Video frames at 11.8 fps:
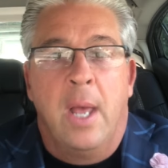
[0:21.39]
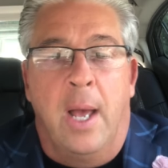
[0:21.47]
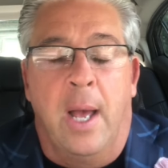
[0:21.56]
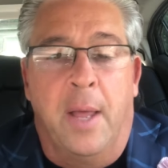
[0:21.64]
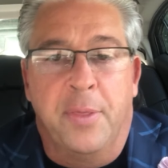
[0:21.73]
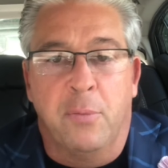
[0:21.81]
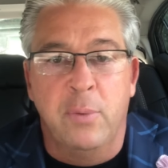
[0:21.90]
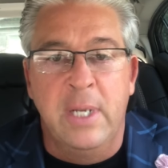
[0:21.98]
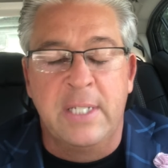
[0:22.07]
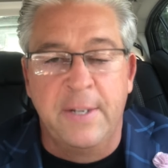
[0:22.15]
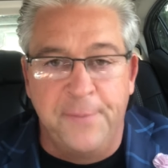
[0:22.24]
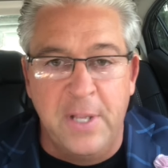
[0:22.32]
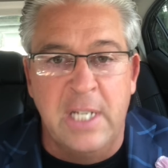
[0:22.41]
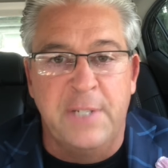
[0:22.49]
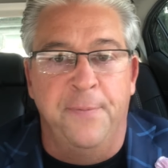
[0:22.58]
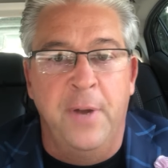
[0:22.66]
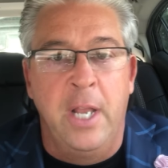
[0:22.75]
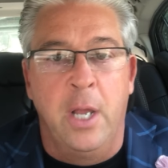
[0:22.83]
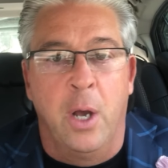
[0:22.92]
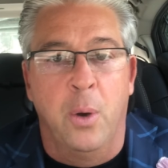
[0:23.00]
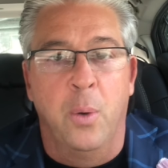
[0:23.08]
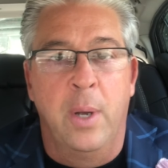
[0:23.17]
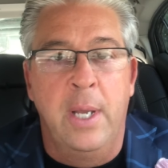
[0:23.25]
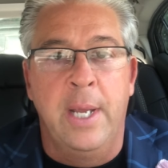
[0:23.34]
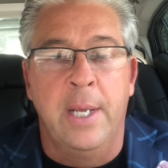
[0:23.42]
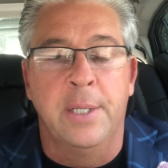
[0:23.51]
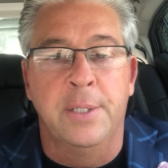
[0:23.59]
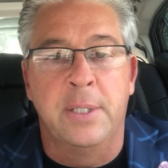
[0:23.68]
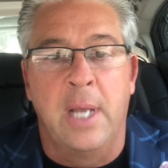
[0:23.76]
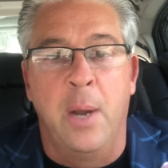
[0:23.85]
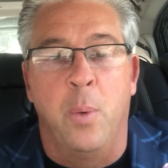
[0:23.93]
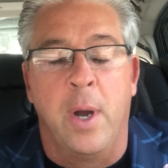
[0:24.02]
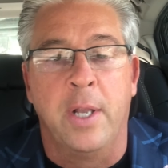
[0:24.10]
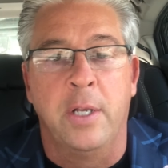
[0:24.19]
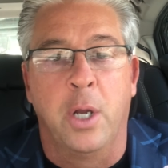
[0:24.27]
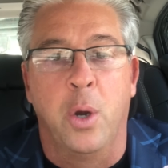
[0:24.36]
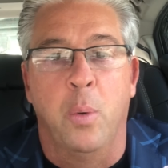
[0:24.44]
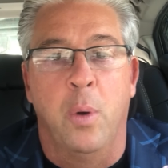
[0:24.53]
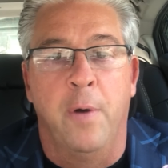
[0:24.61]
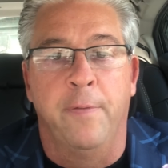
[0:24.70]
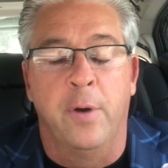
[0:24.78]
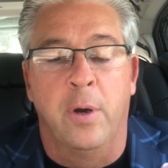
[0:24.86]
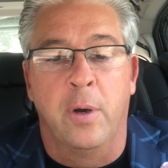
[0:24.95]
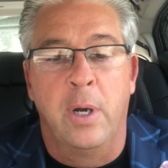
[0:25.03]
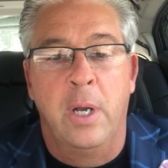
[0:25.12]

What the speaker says: The reason for this video is I wanted to go over